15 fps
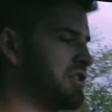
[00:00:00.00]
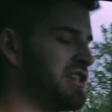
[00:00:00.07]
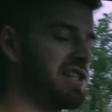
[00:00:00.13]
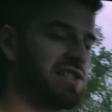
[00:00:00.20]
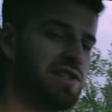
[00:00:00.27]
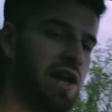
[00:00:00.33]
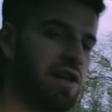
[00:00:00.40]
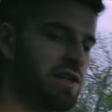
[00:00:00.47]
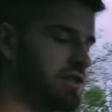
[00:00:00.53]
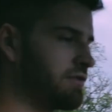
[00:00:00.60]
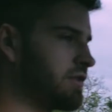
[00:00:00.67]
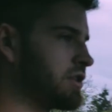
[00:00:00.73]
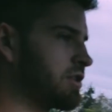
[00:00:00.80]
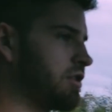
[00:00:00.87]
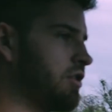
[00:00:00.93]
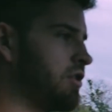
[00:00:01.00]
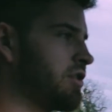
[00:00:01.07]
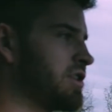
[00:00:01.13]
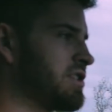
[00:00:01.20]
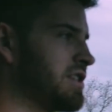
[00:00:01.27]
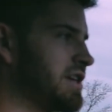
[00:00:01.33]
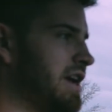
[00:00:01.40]
the aesthetics of this car
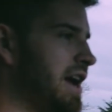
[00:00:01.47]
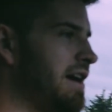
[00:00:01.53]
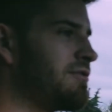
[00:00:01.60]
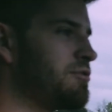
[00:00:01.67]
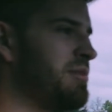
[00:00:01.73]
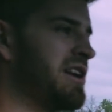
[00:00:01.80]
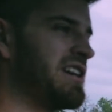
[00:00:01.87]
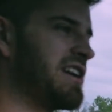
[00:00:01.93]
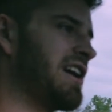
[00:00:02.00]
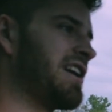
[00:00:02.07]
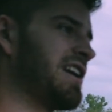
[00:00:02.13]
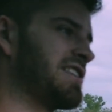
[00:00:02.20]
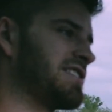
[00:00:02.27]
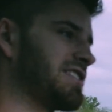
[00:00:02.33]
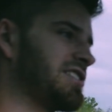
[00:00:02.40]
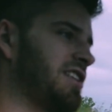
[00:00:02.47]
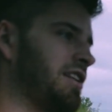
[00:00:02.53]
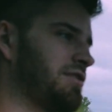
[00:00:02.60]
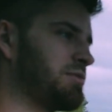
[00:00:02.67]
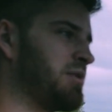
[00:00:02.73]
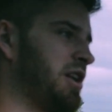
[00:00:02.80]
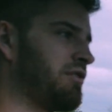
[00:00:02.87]
is everybody kind of has a
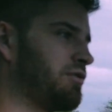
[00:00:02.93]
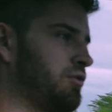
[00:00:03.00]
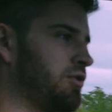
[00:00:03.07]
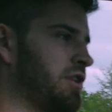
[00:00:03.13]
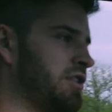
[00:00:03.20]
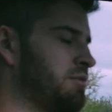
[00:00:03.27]
soft spot for it.